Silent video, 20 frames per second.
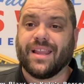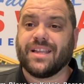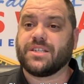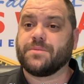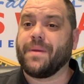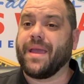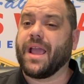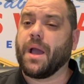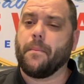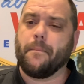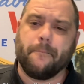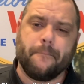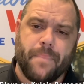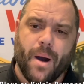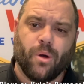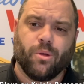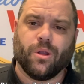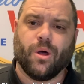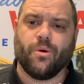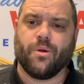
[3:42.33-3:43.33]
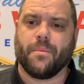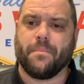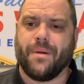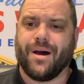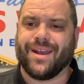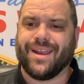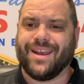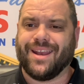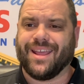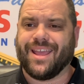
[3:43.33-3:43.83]
Let's make a boatload of
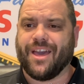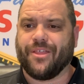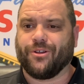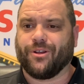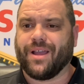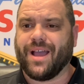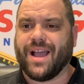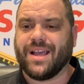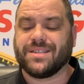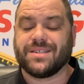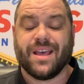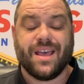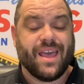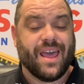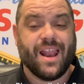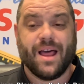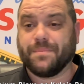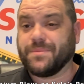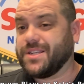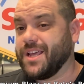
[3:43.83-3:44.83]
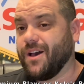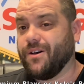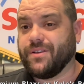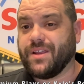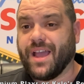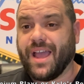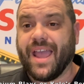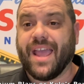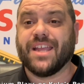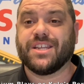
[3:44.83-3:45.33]
money together, guys. And I'm
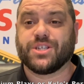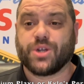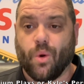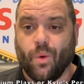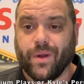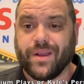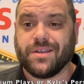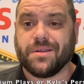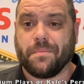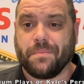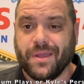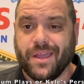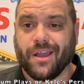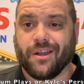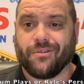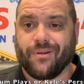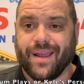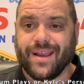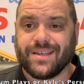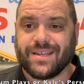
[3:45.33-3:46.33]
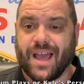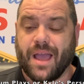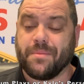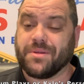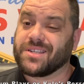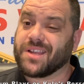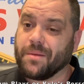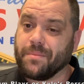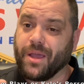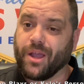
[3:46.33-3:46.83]
telling you, it's going to be a great time.
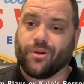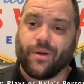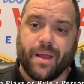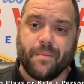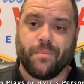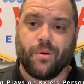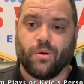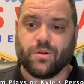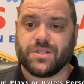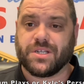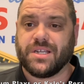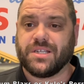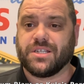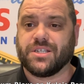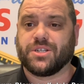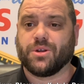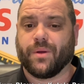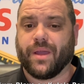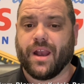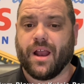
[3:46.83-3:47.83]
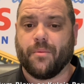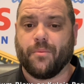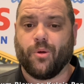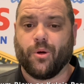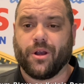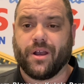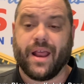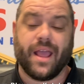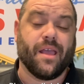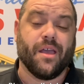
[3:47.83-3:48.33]
It's going to be a great bowl season, so get on
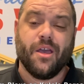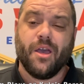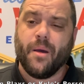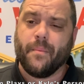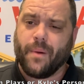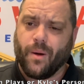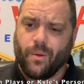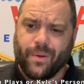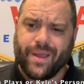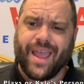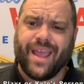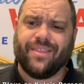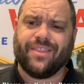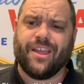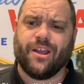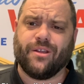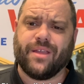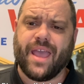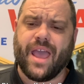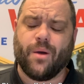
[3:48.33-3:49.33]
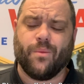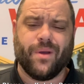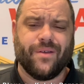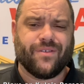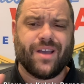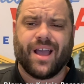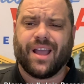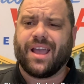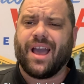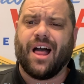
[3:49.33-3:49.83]
board today. But we ain't there yet.
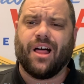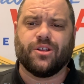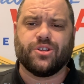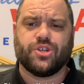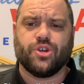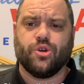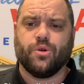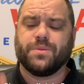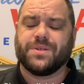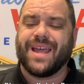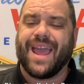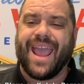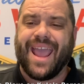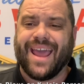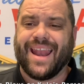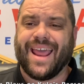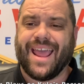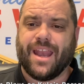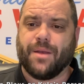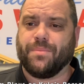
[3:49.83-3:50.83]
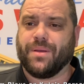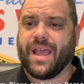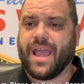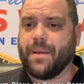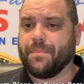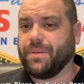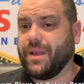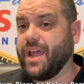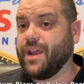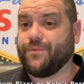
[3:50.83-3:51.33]
We've got college hoops and
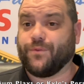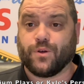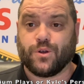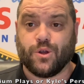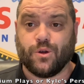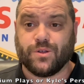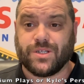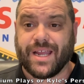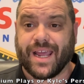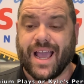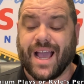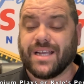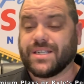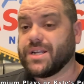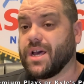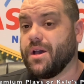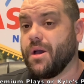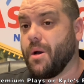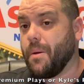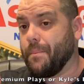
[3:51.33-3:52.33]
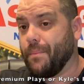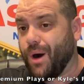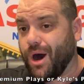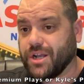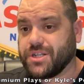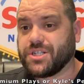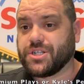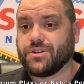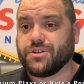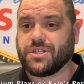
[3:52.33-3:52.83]
NBA planned for Tuesday, guys.
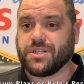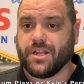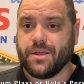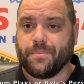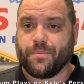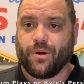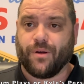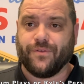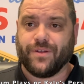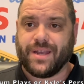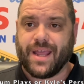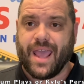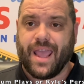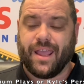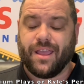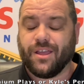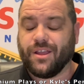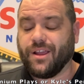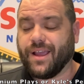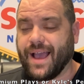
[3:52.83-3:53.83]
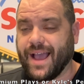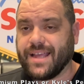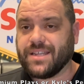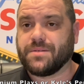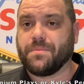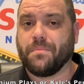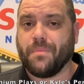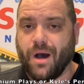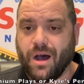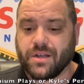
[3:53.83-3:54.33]
Monster sleeper of a day,
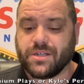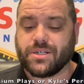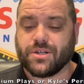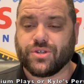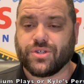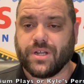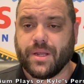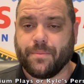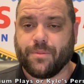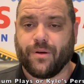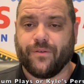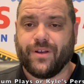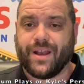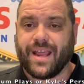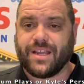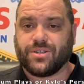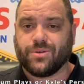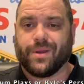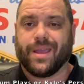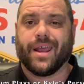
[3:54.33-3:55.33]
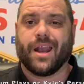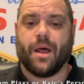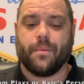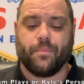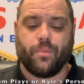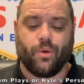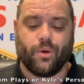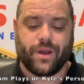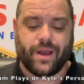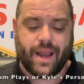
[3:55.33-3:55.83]
guys. Monster sleeper of a day, so get on
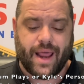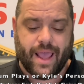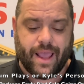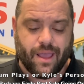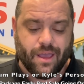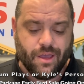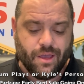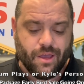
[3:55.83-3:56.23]
board today.